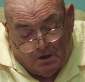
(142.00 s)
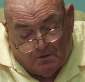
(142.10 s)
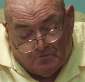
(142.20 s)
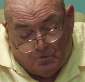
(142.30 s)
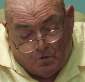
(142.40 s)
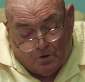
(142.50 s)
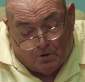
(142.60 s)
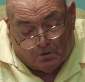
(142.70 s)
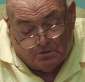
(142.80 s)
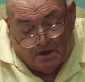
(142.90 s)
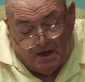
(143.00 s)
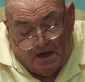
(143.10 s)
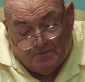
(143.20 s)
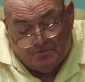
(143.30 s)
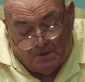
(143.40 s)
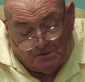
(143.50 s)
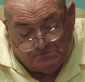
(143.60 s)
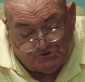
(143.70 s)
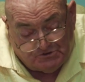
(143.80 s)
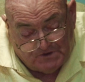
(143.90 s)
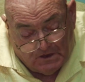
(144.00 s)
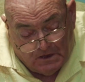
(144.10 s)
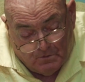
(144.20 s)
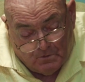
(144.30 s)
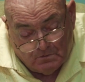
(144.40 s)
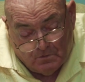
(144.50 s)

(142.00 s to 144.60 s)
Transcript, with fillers: of the world hath to get